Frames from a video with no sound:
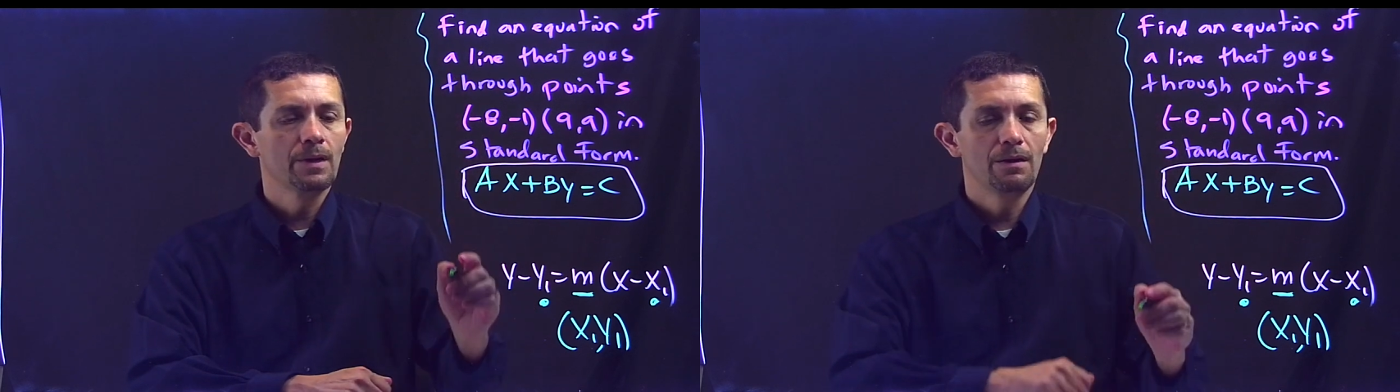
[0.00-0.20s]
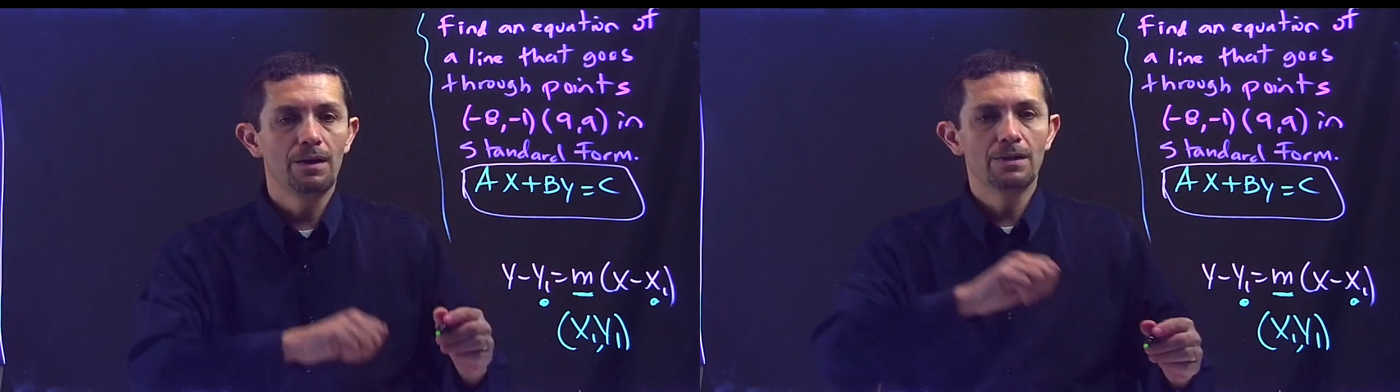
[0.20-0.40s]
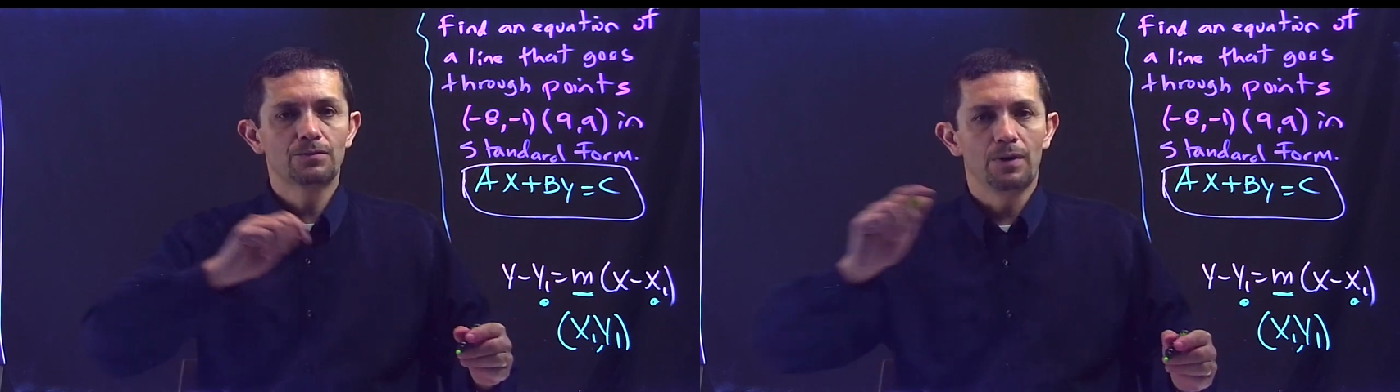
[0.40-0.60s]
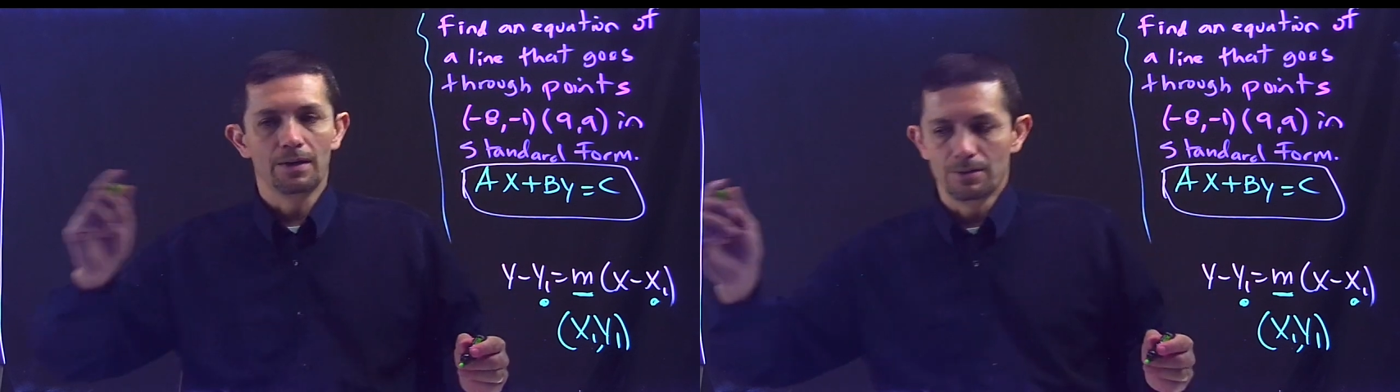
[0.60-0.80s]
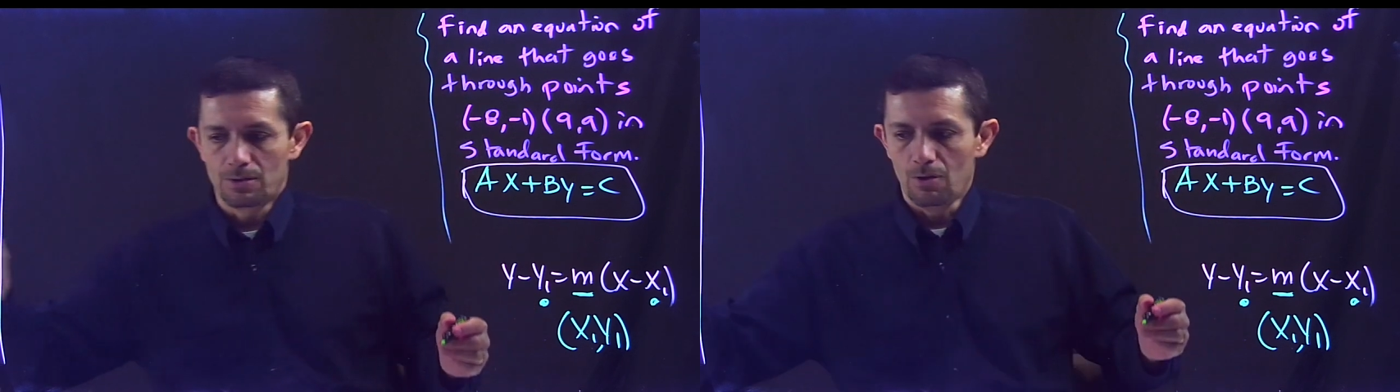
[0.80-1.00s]
Let's
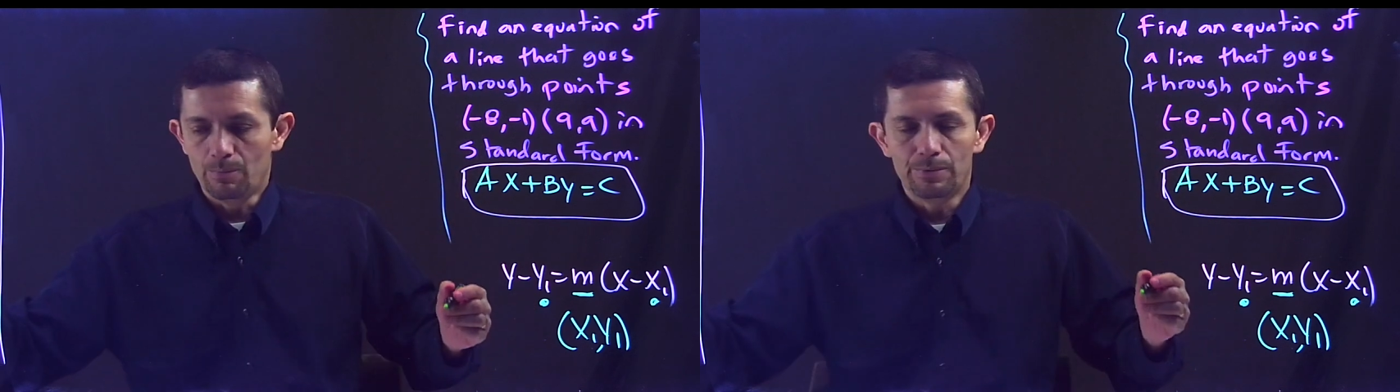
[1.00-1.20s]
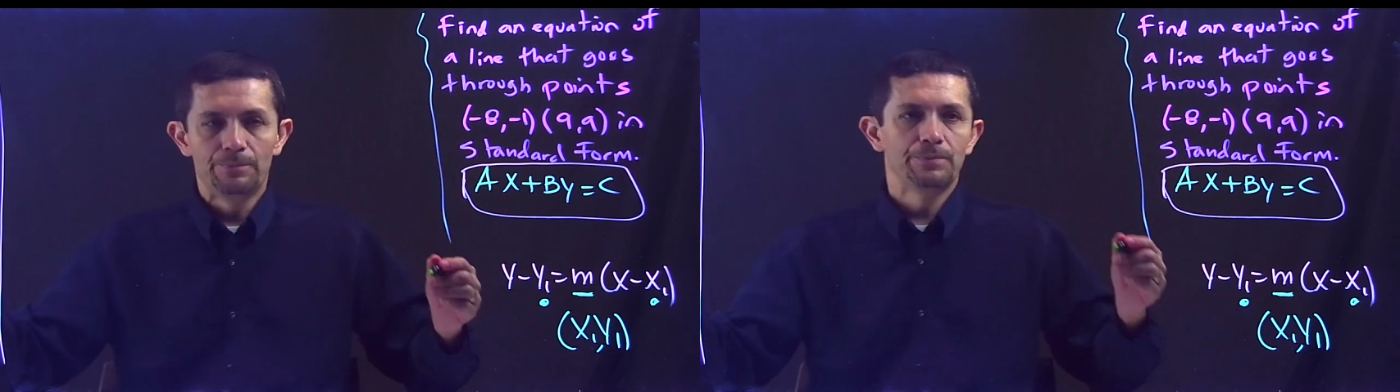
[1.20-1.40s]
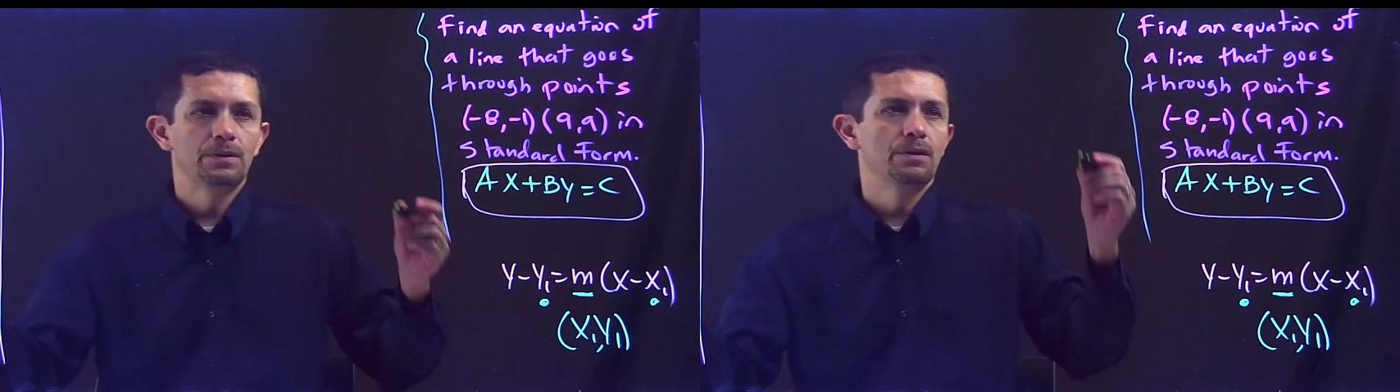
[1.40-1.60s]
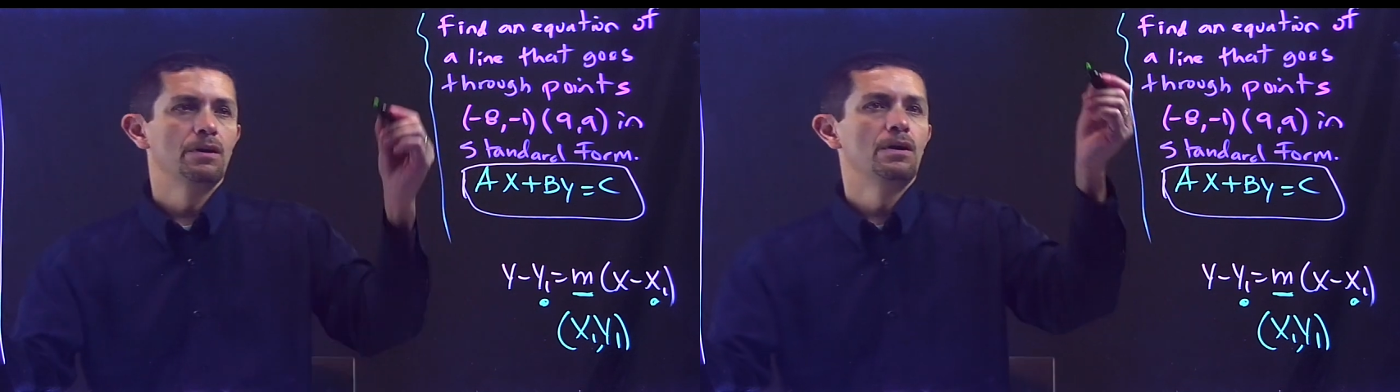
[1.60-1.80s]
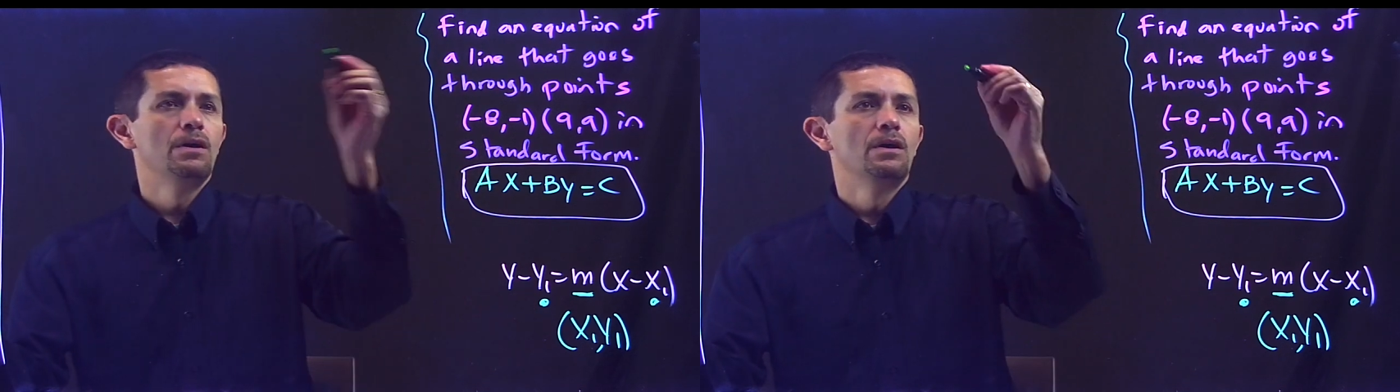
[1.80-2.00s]
find the slope.
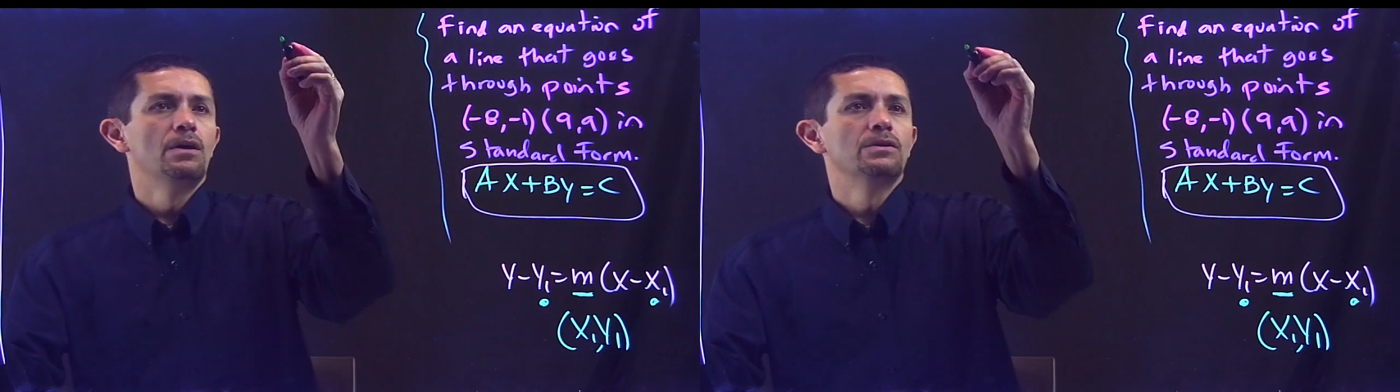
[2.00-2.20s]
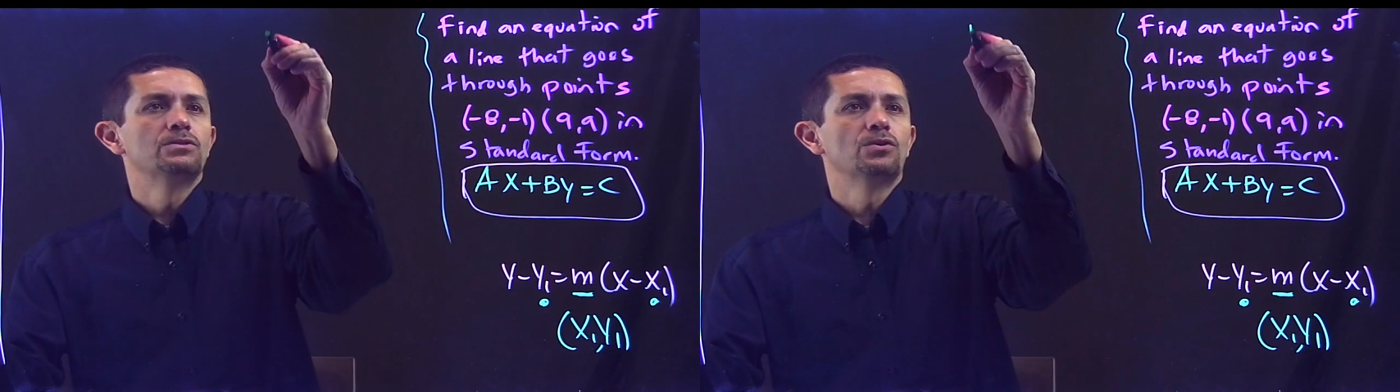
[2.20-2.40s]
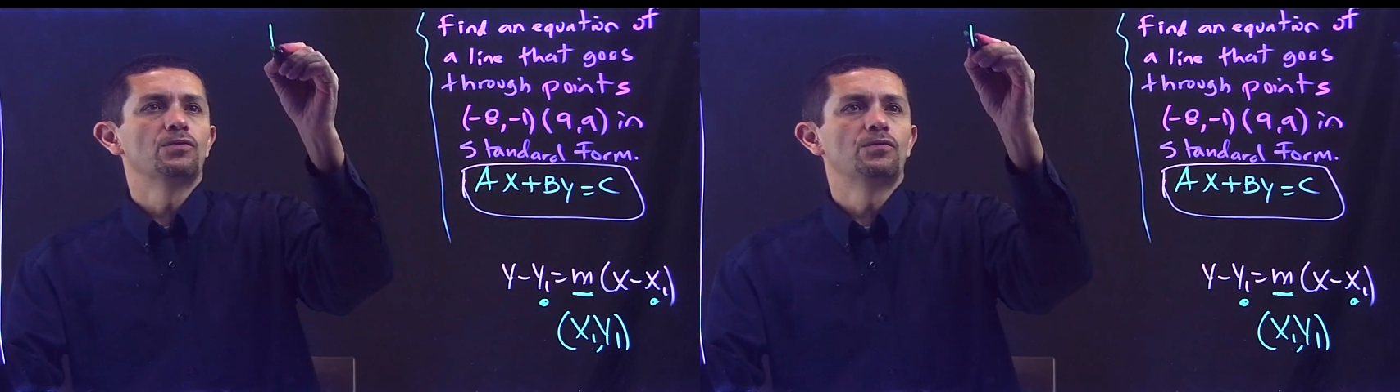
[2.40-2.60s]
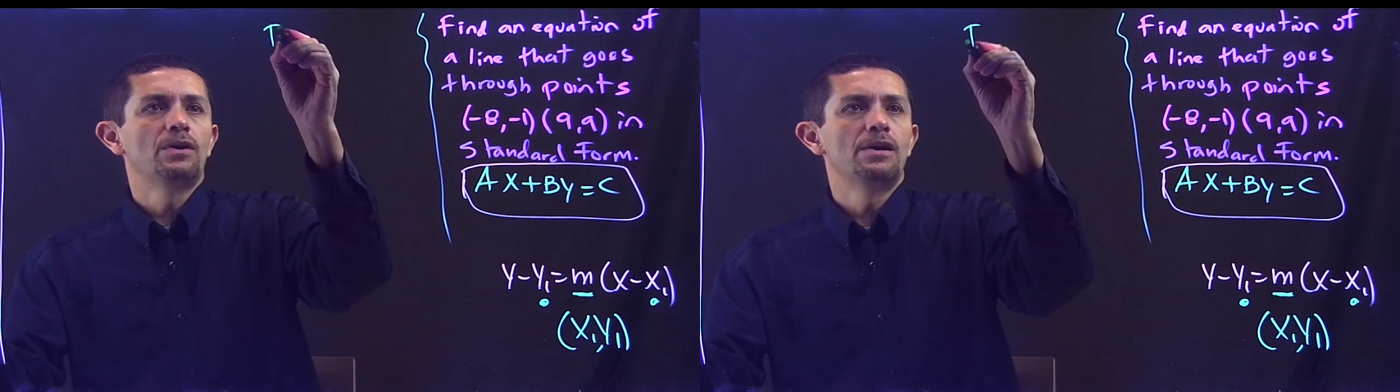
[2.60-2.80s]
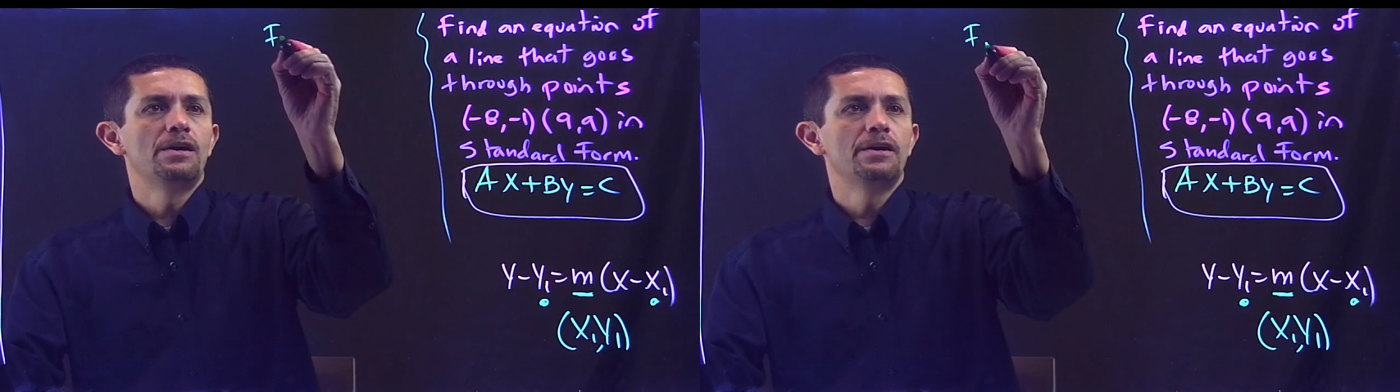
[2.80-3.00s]
So
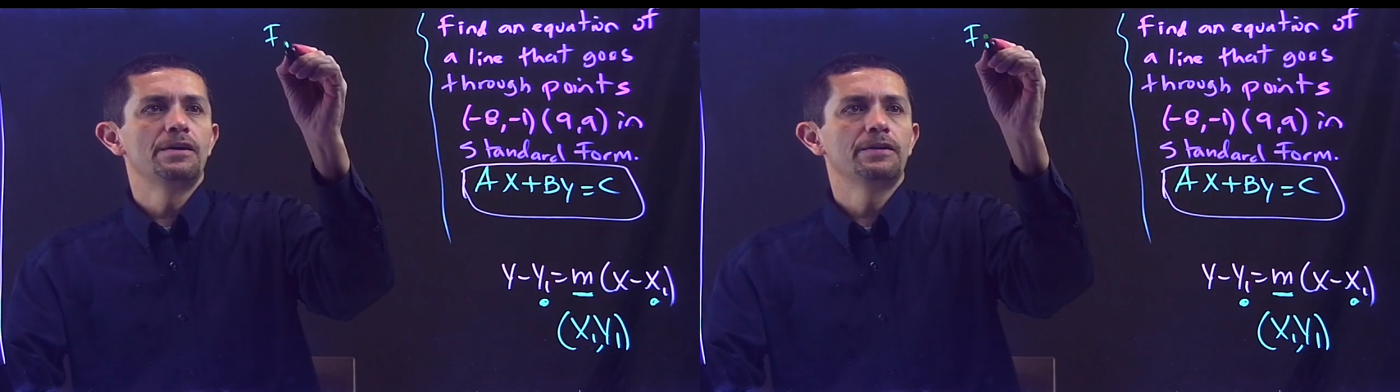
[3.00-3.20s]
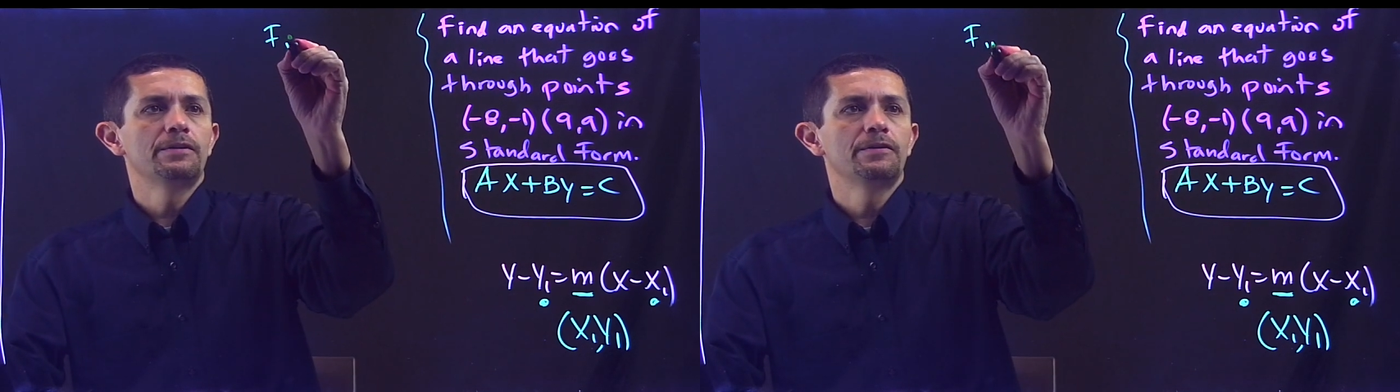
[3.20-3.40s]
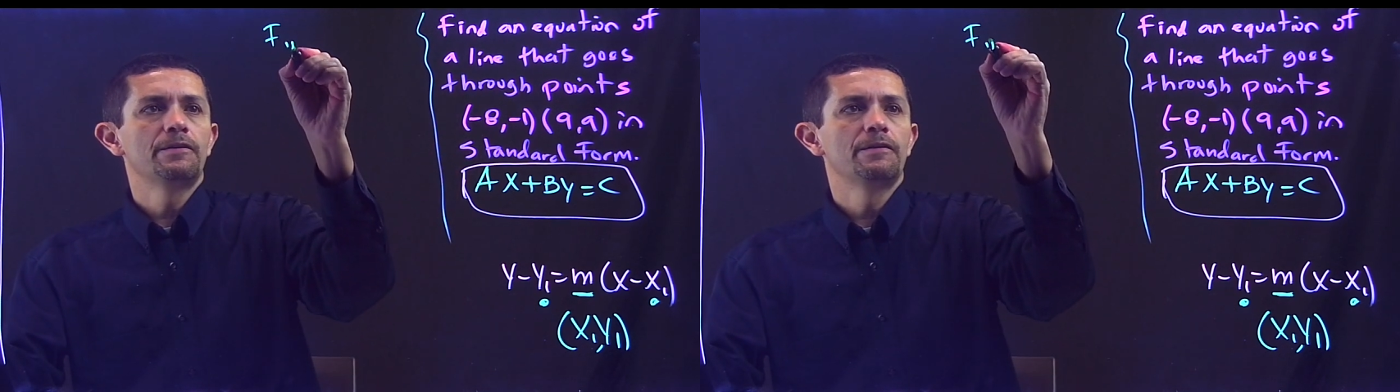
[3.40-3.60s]
find